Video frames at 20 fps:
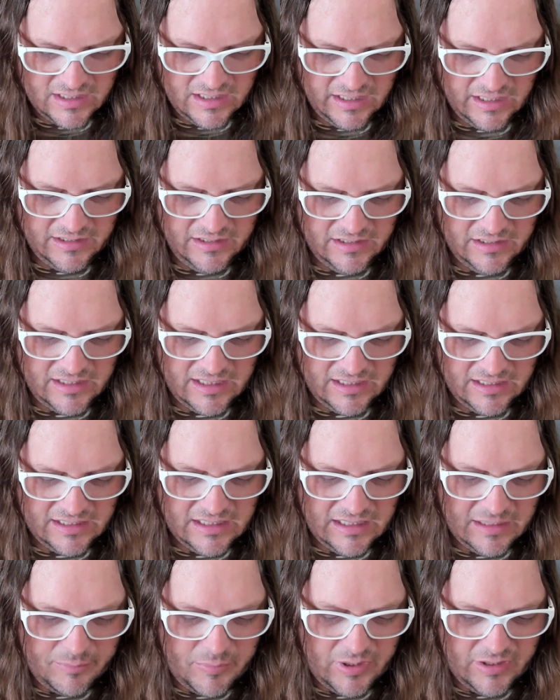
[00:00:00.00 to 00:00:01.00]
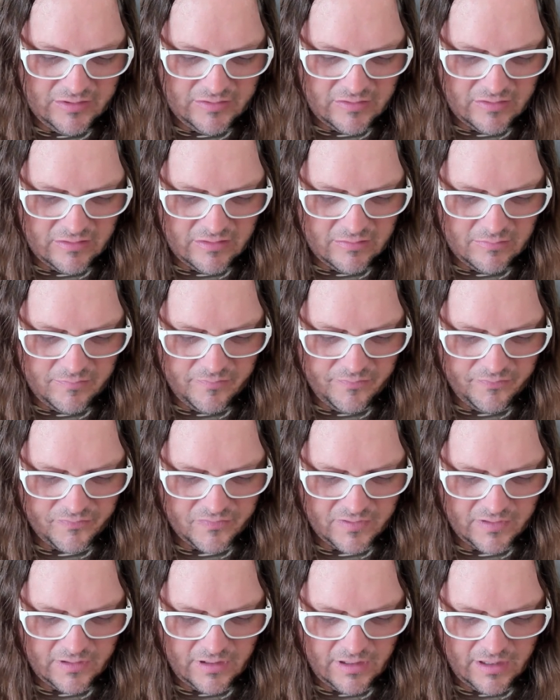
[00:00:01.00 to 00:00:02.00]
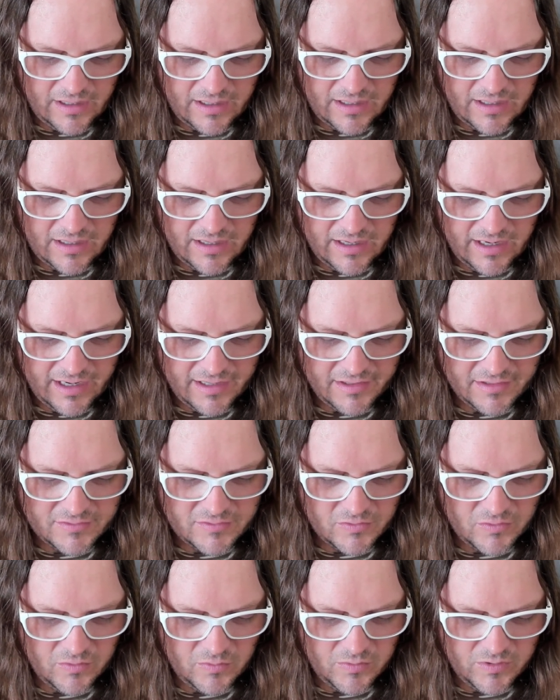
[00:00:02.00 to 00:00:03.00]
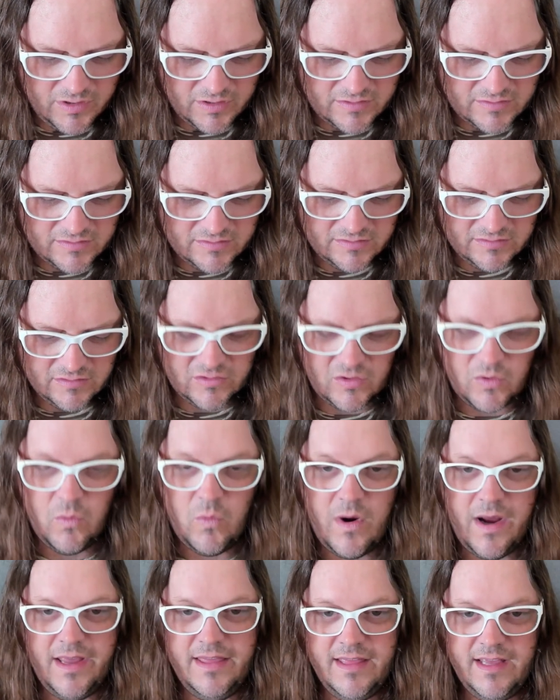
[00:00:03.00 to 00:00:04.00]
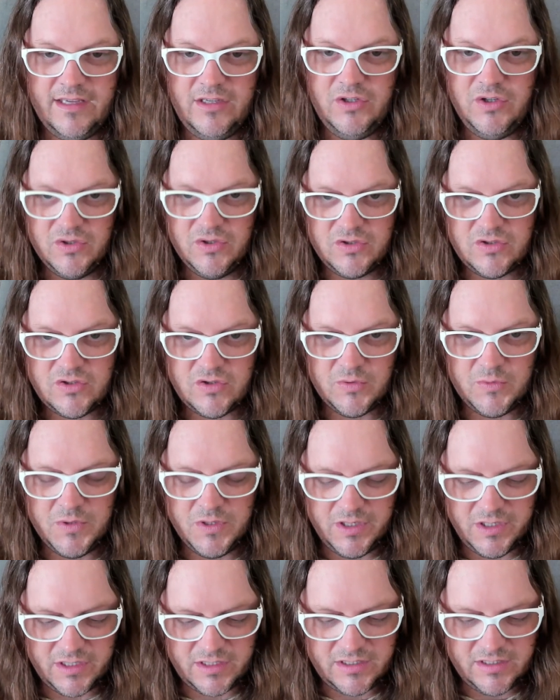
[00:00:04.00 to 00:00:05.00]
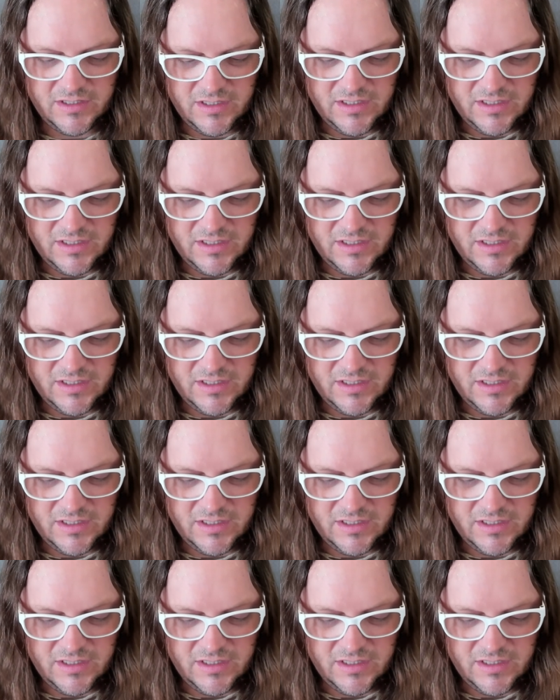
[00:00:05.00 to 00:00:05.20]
and you can clip into them, and it all works the way they used to work.